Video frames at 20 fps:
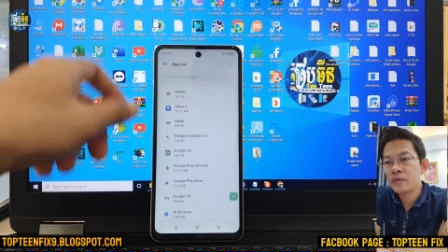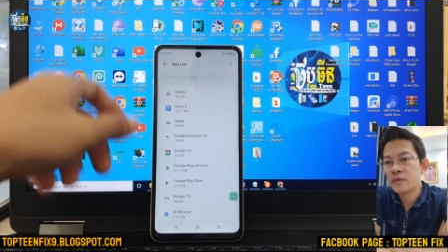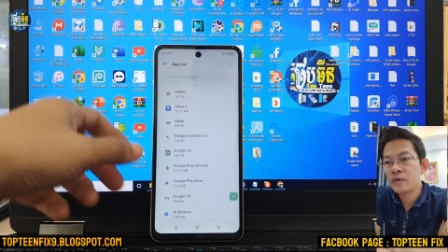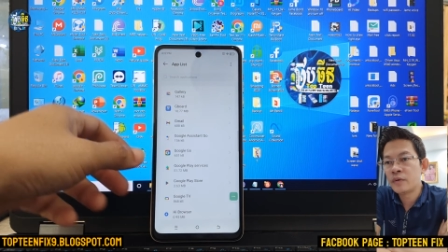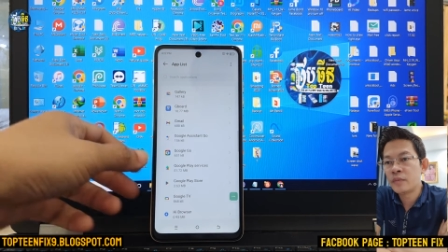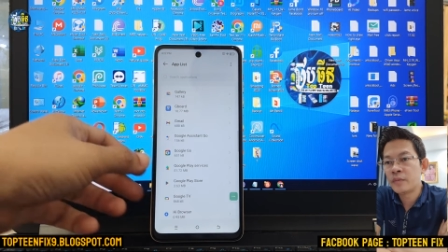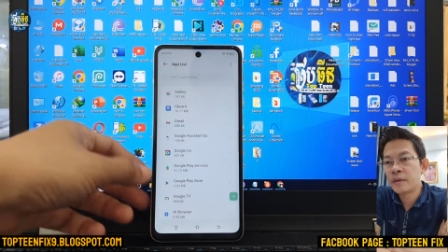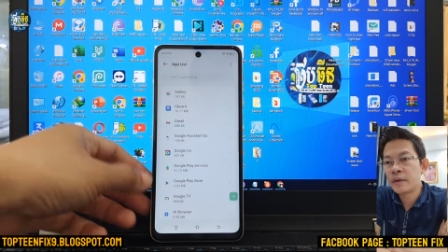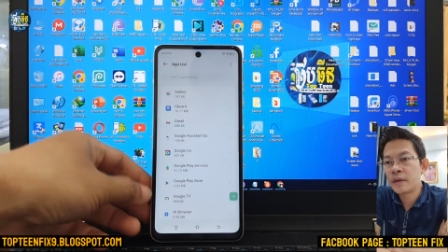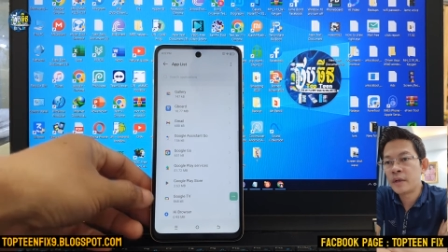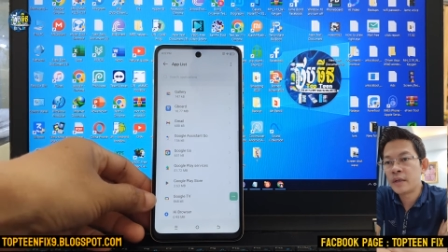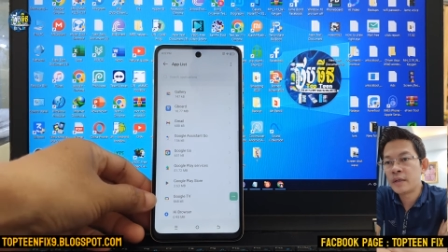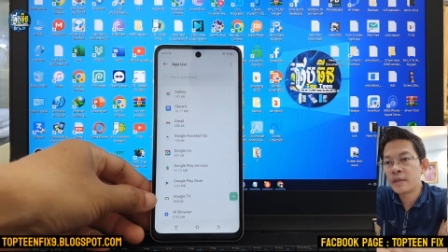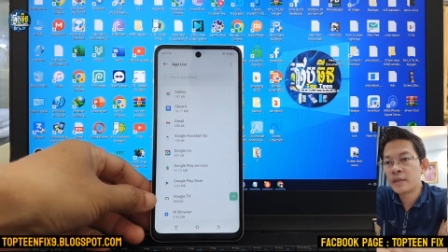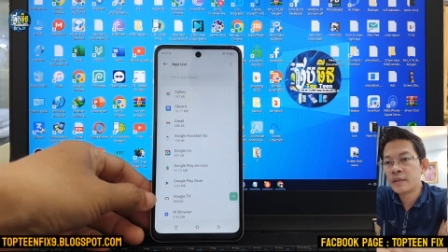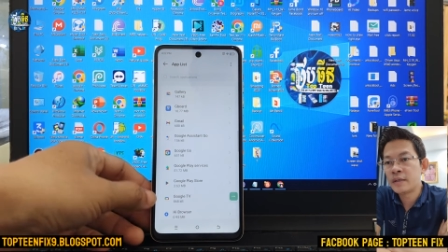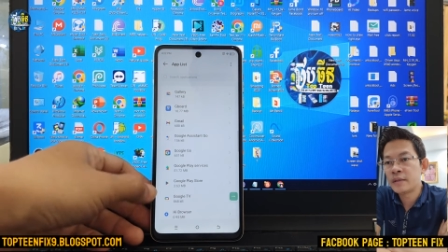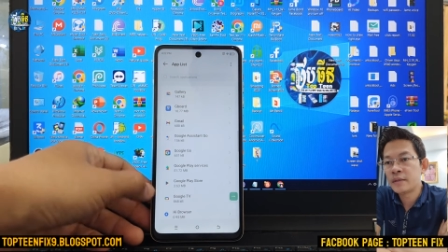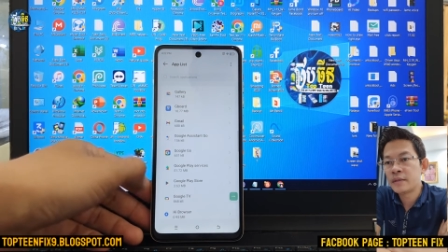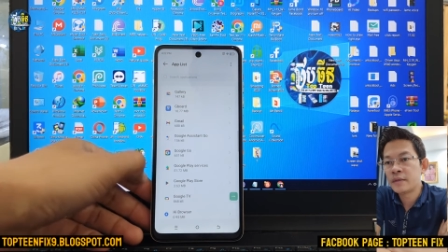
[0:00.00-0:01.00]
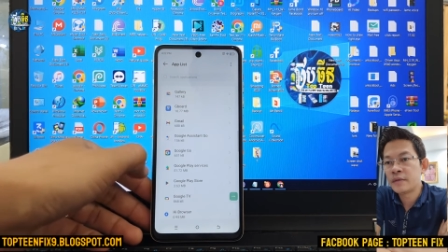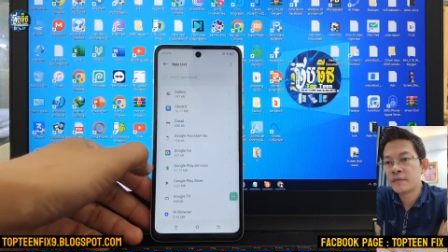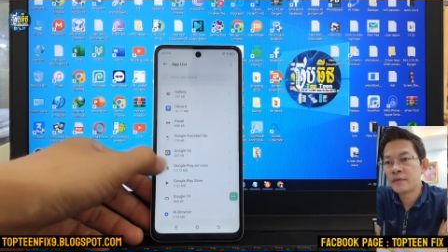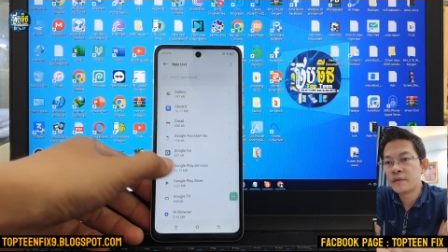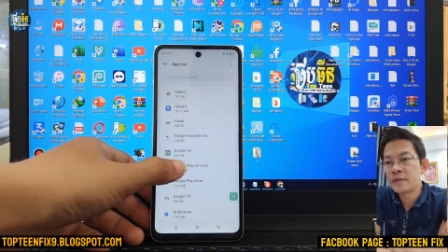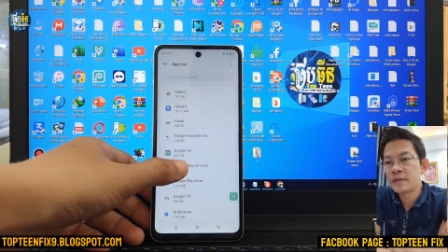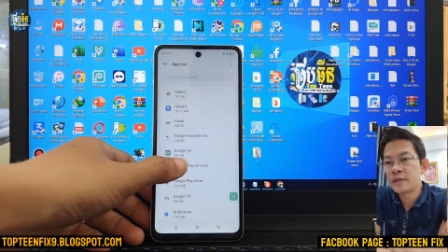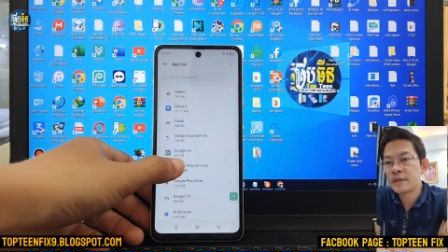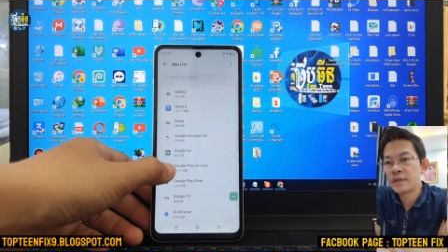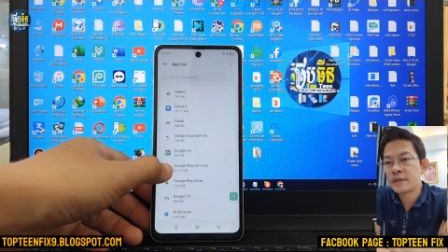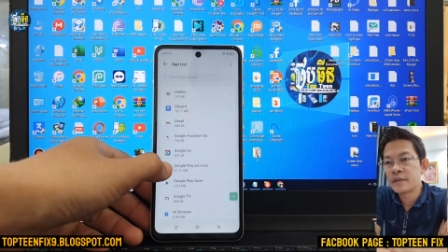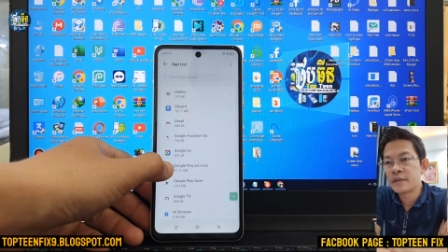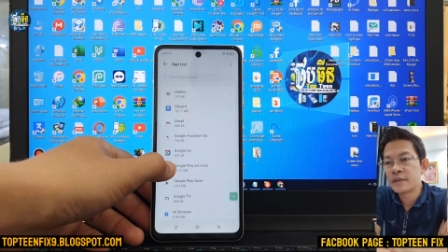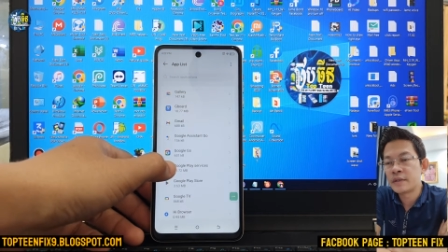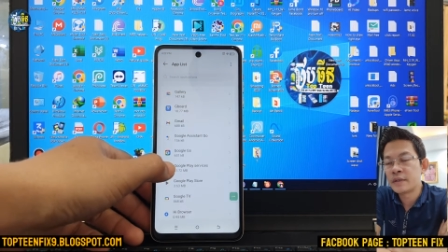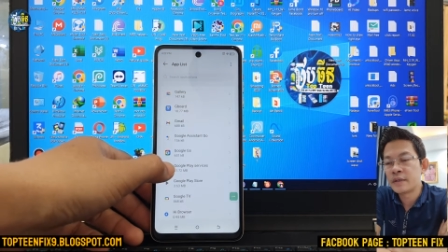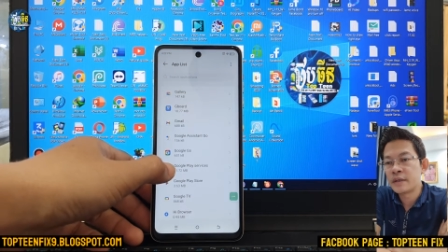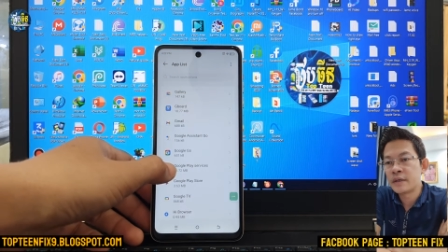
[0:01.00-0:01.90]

Google Play services